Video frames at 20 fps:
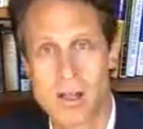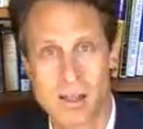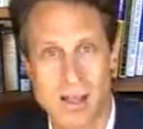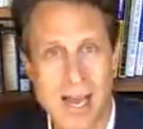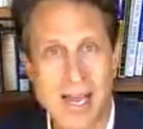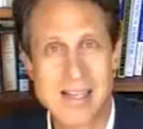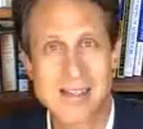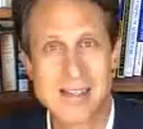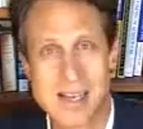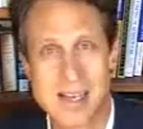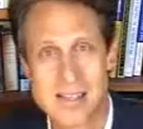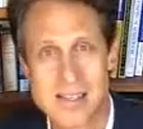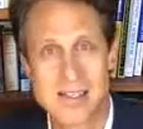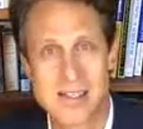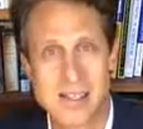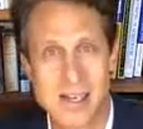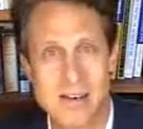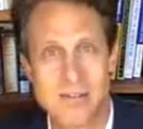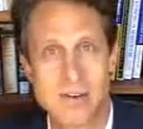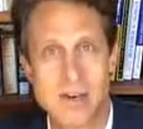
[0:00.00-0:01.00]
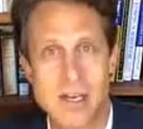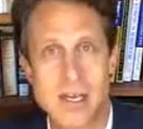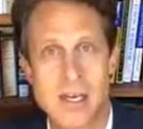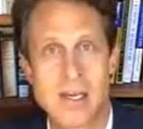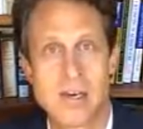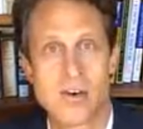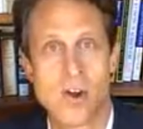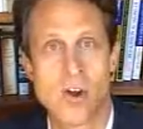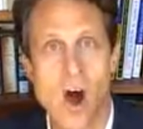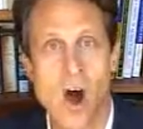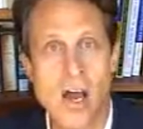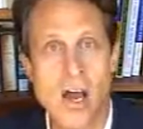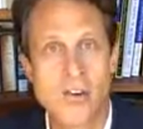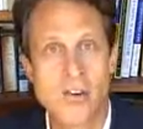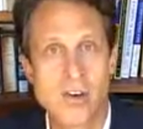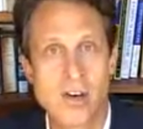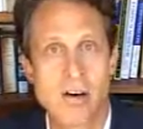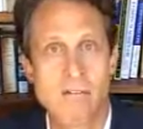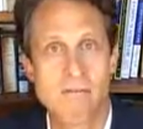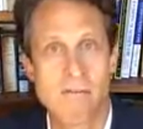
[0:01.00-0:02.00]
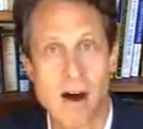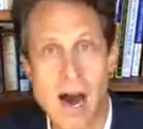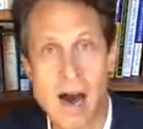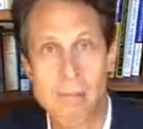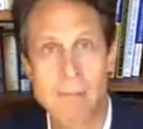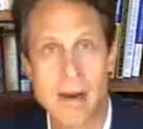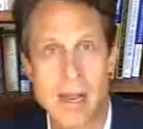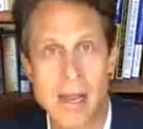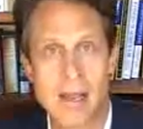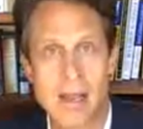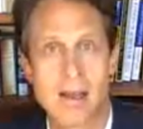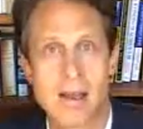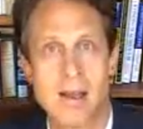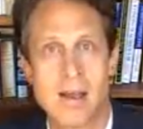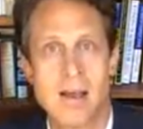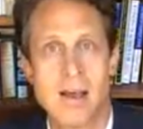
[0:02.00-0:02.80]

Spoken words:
light sensitivity, nausea, vomiting,